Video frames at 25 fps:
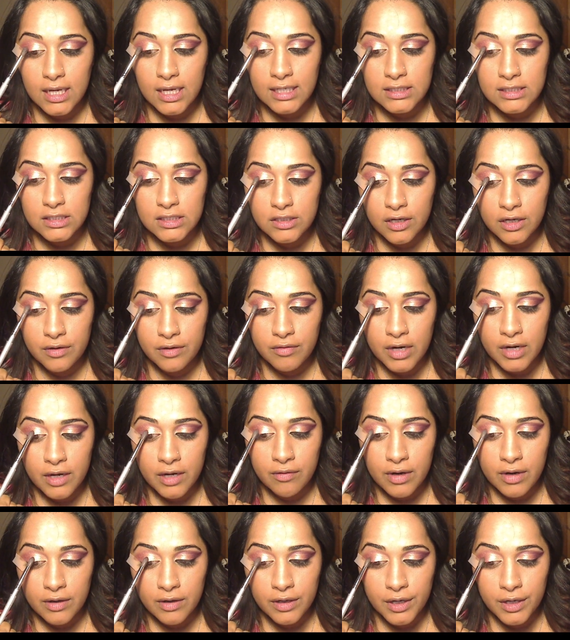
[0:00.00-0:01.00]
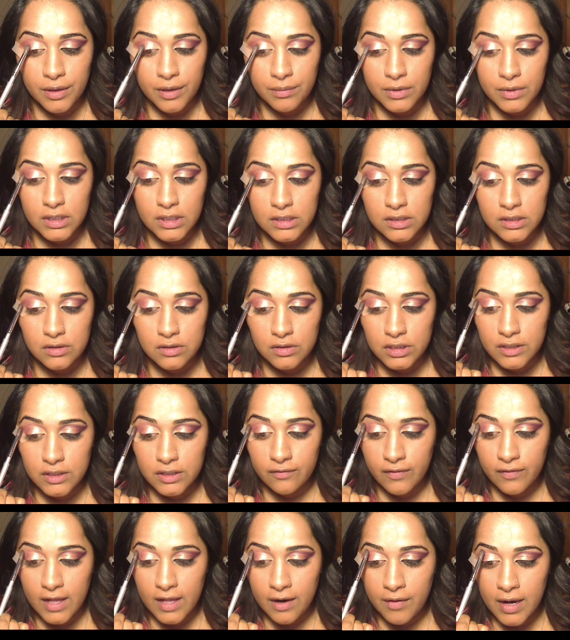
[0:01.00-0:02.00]
I start right around here with the
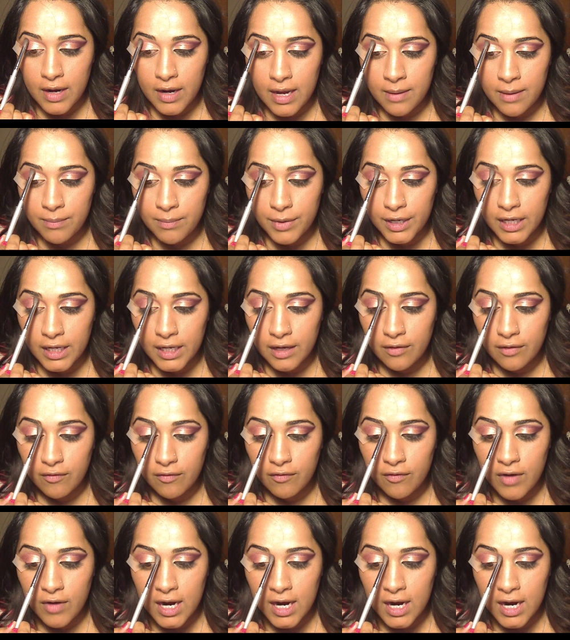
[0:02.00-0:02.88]
Sushi flower and bring it